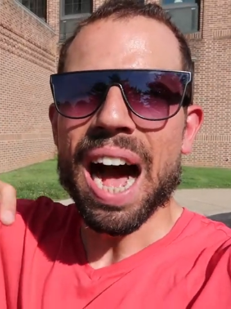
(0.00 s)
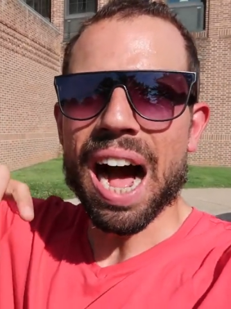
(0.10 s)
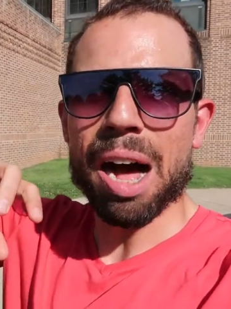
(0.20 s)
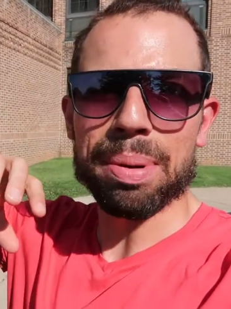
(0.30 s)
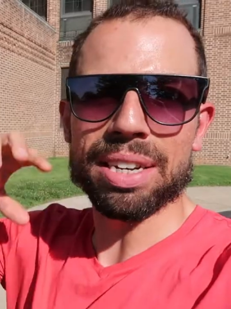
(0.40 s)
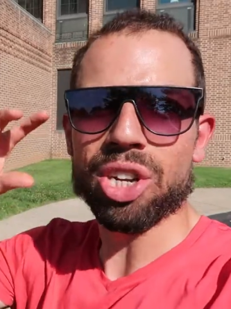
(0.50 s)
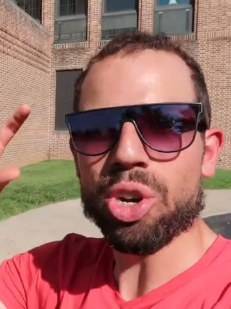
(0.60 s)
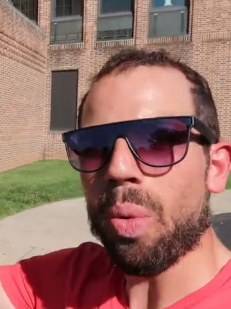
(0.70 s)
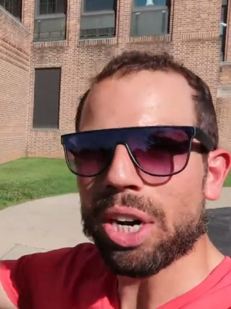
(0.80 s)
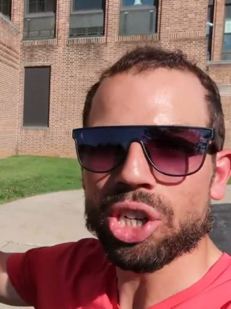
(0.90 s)
Uh,
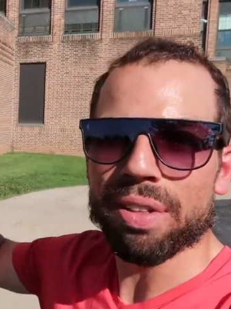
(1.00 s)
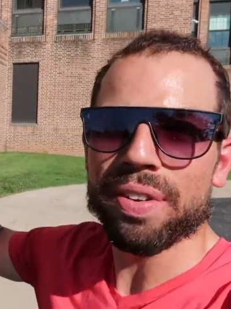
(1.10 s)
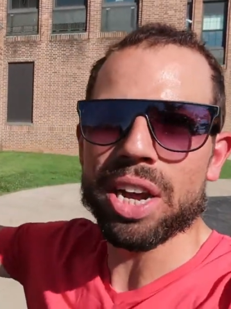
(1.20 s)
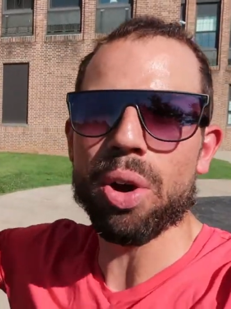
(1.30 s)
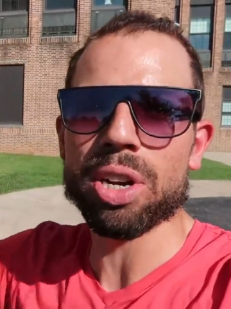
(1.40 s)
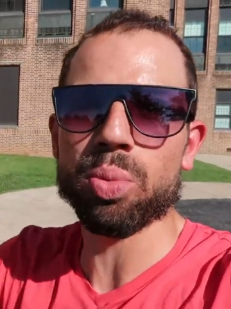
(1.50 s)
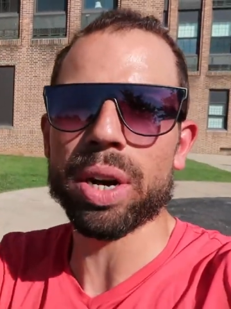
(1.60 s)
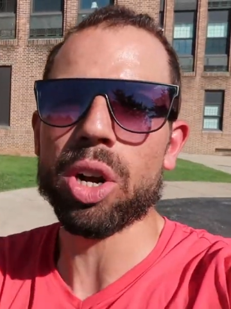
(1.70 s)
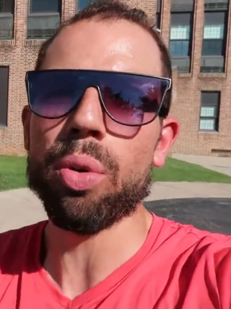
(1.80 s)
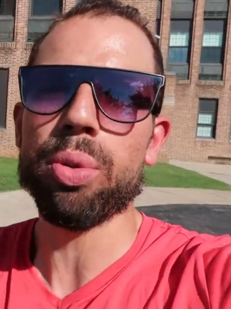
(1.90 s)
continue watching the video because we're
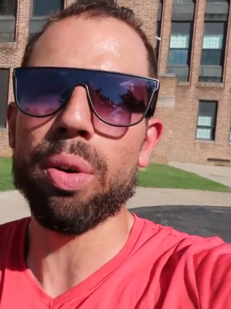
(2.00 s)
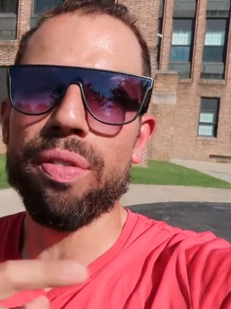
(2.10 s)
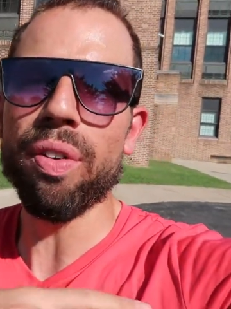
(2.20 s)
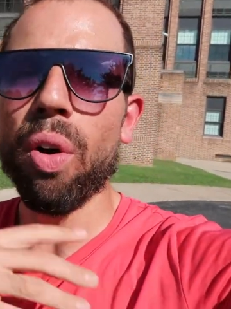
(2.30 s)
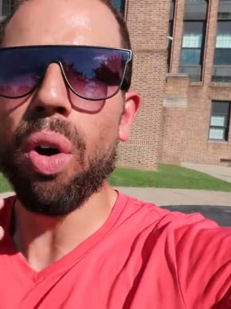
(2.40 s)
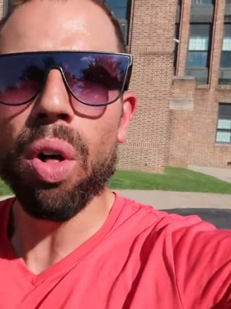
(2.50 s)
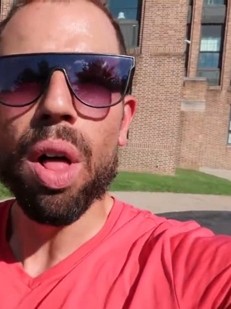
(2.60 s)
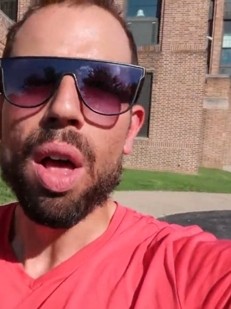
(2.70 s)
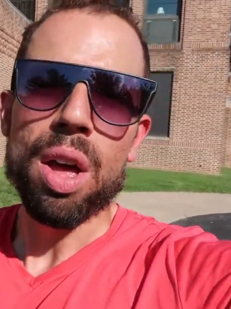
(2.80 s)
gonna go through a full